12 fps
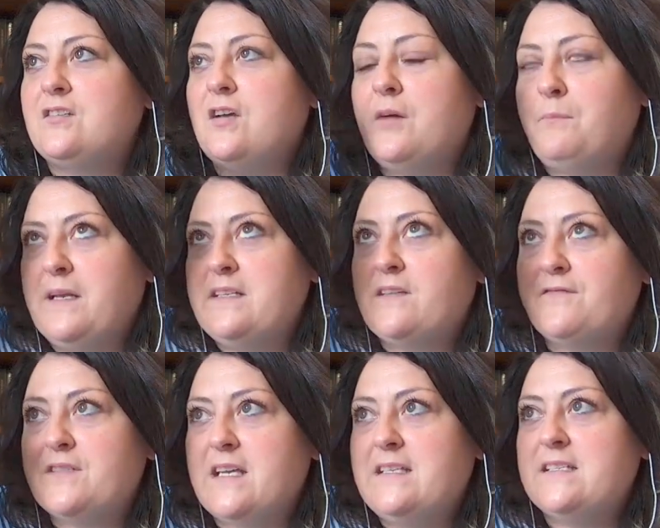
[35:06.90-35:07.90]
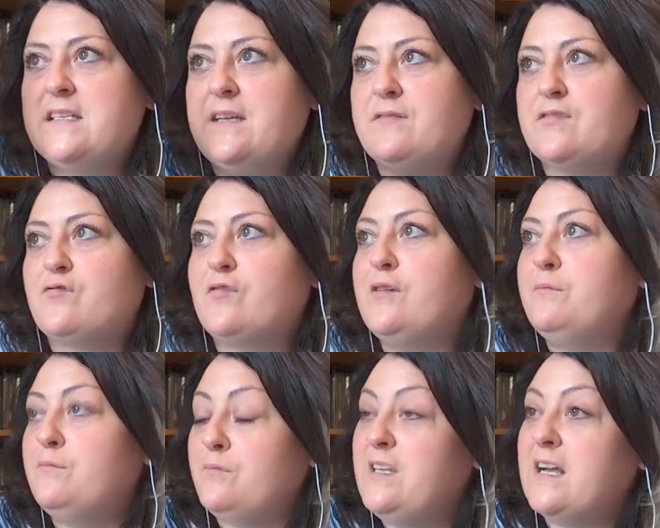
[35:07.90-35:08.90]
police officer in Stephen's
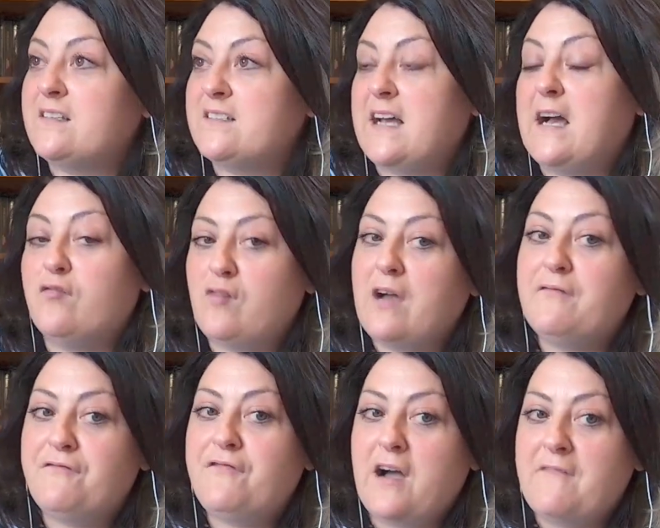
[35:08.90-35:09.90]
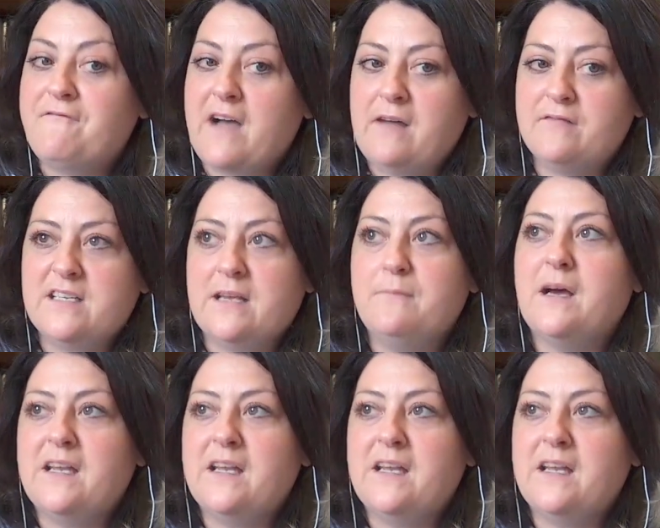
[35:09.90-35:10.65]
room yells down, I've found him.